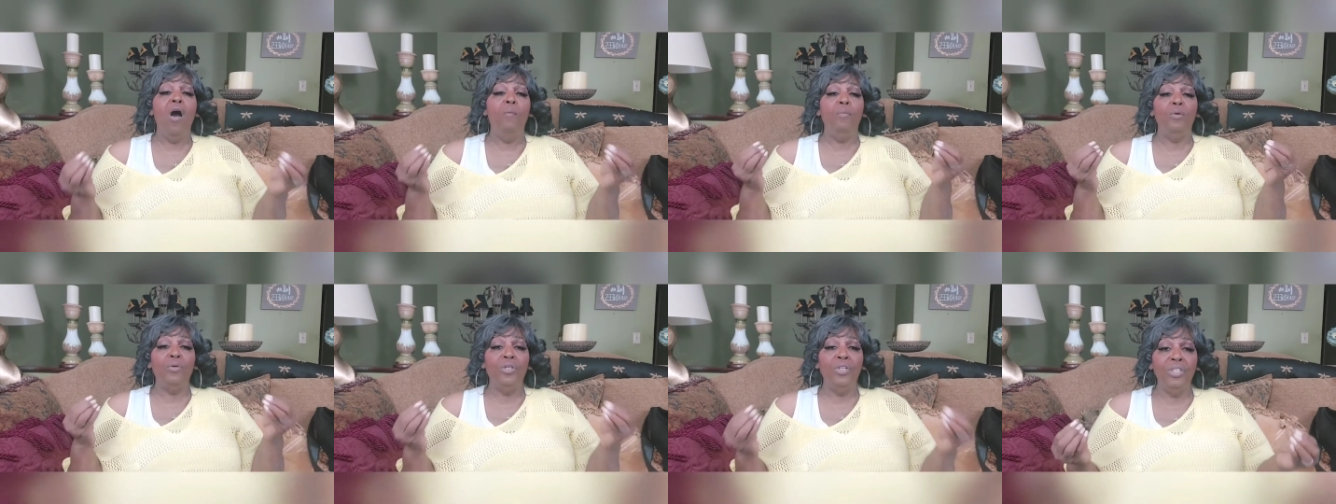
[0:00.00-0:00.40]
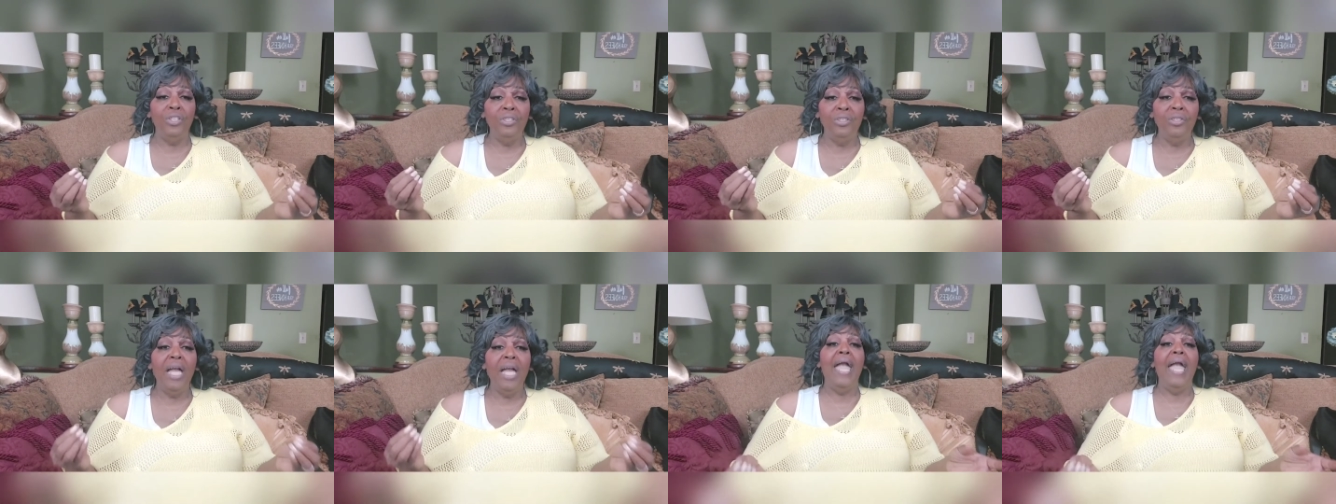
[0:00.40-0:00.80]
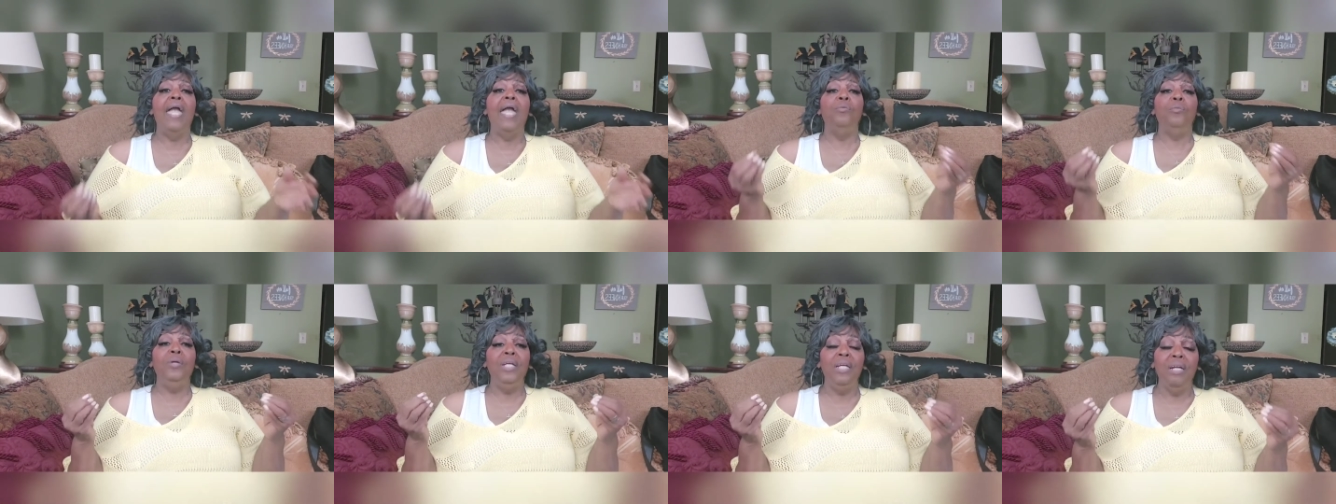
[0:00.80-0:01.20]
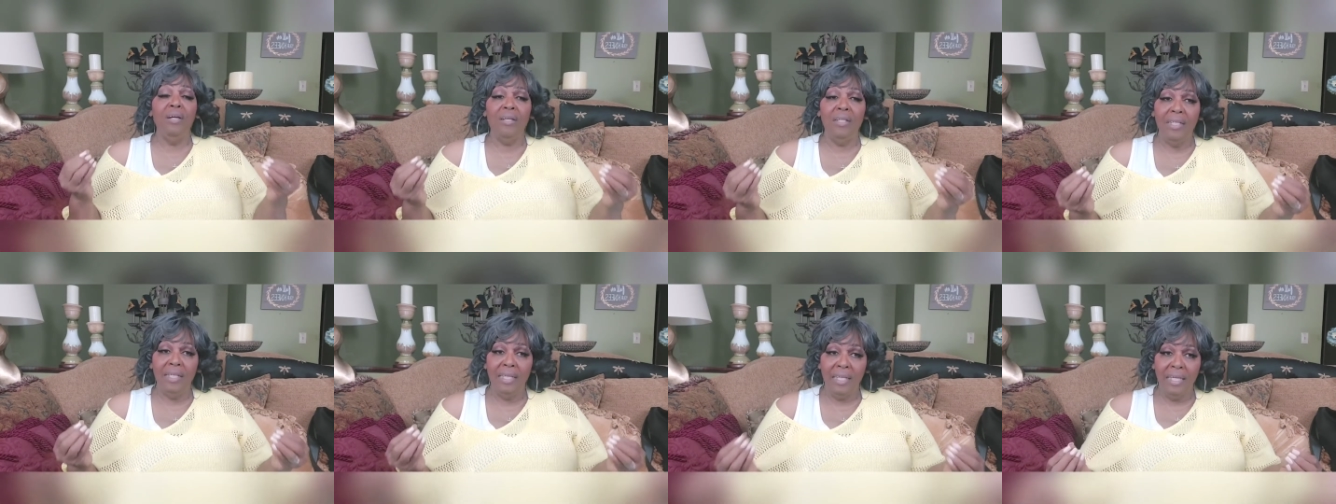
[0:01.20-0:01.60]
I'm gonna cook, and we're
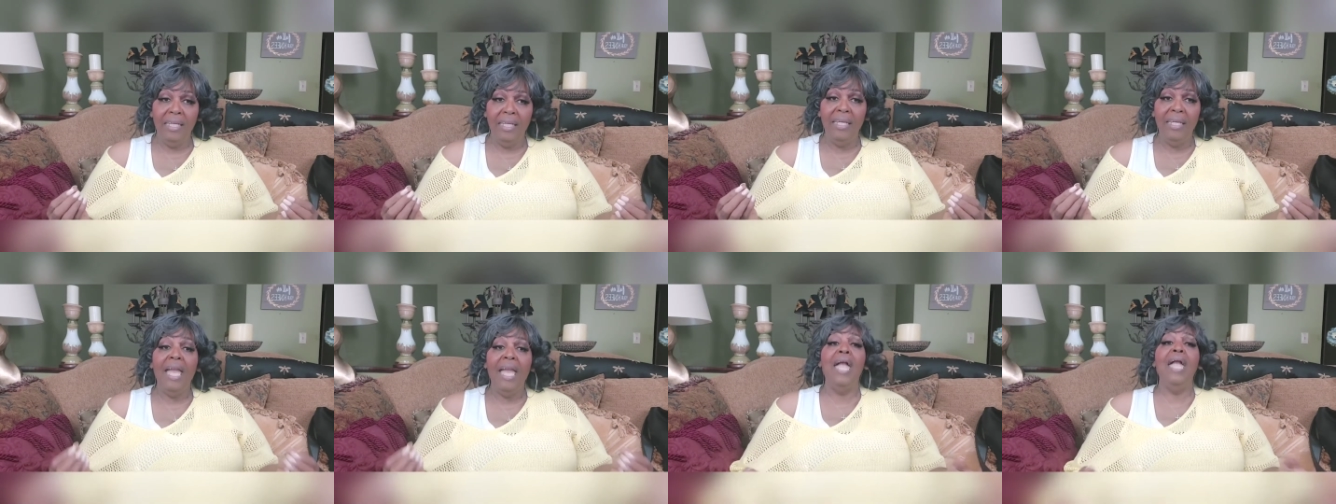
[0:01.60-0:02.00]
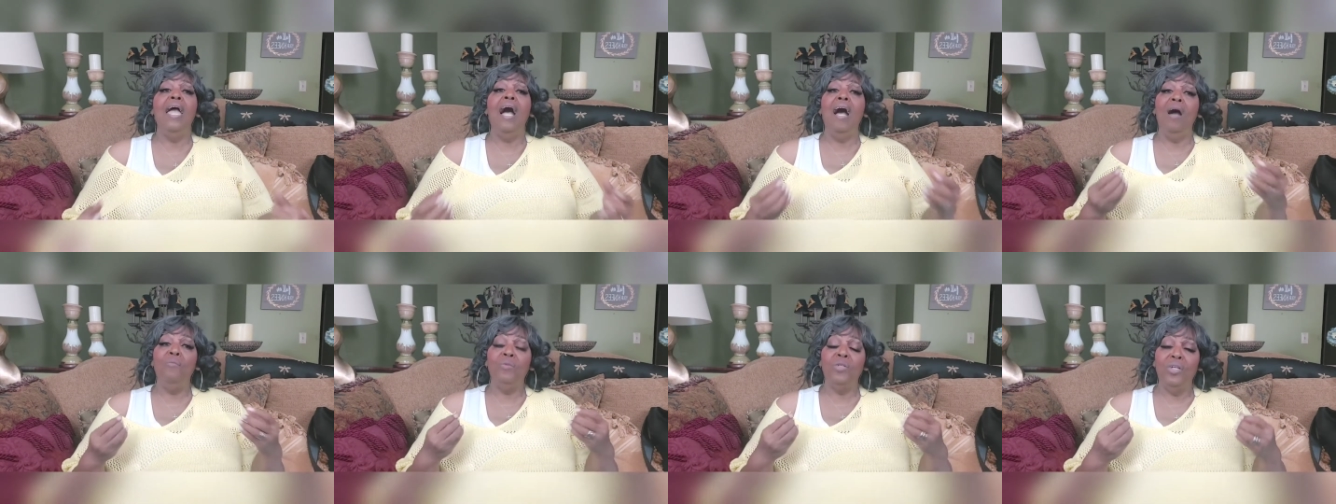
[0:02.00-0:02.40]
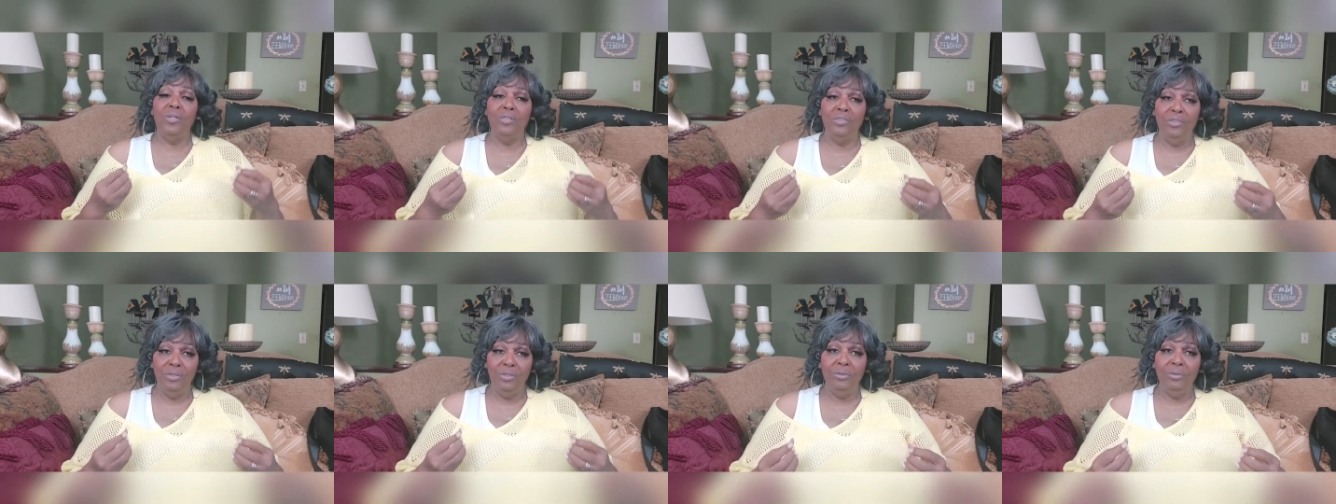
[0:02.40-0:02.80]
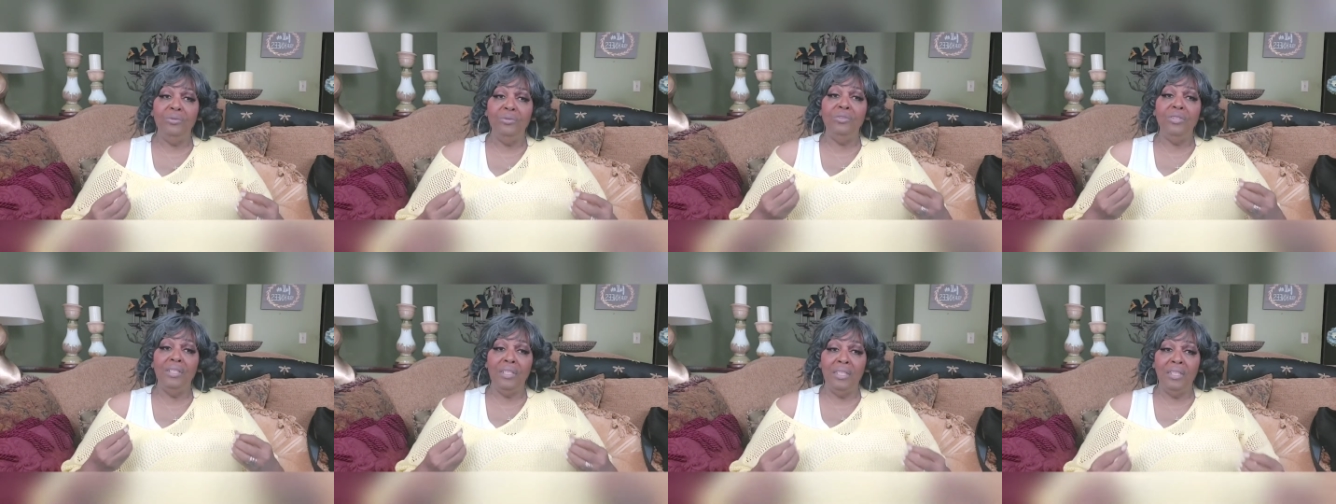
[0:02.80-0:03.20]
gonna eat, and I'm gonna
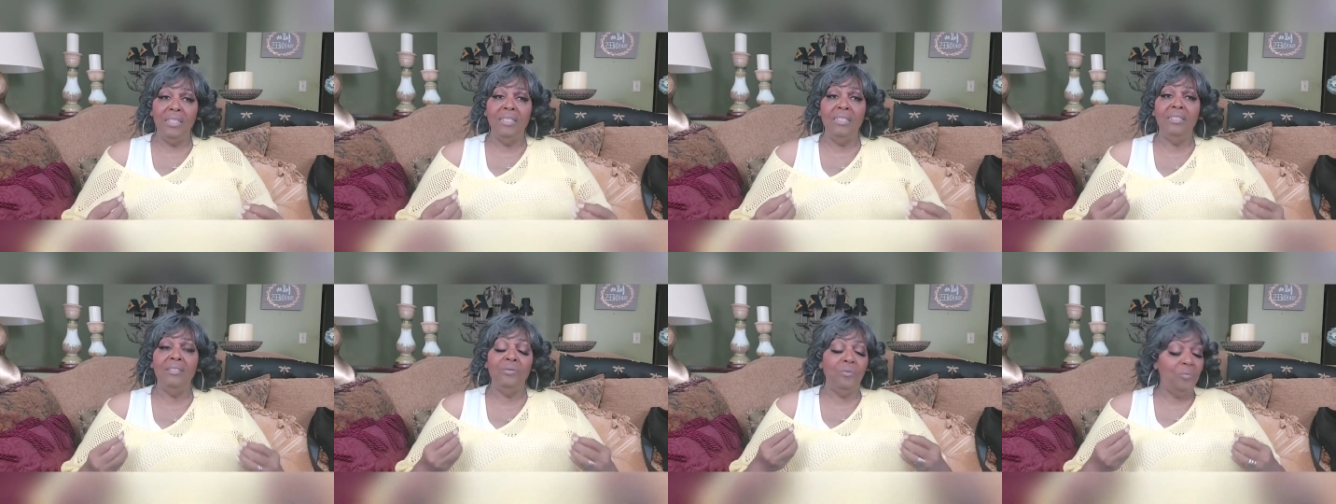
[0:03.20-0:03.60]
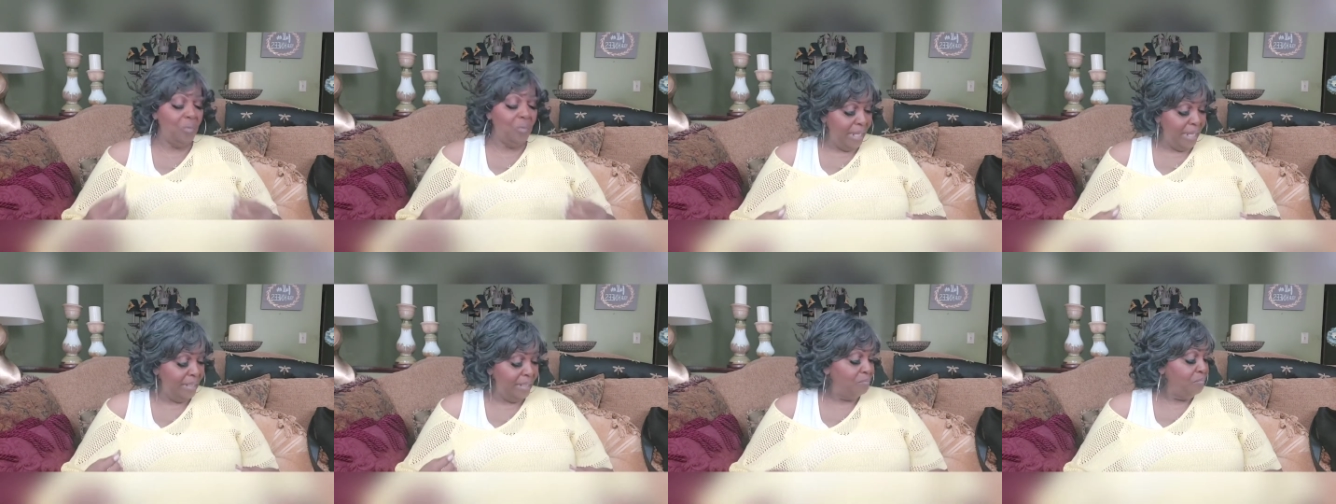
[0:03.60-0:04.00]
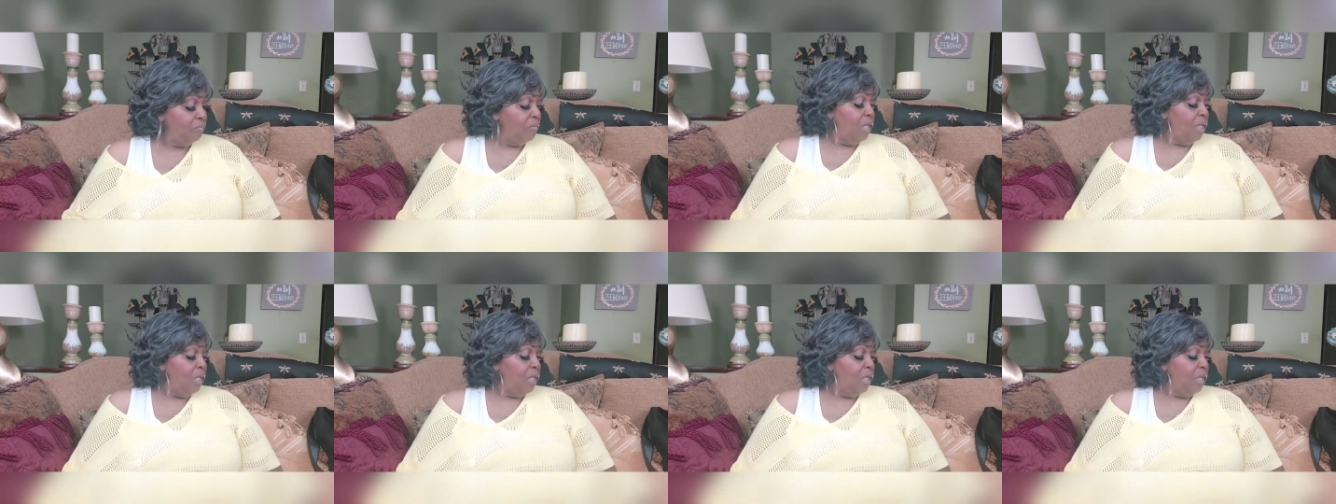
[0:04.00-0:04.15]
lose this weight.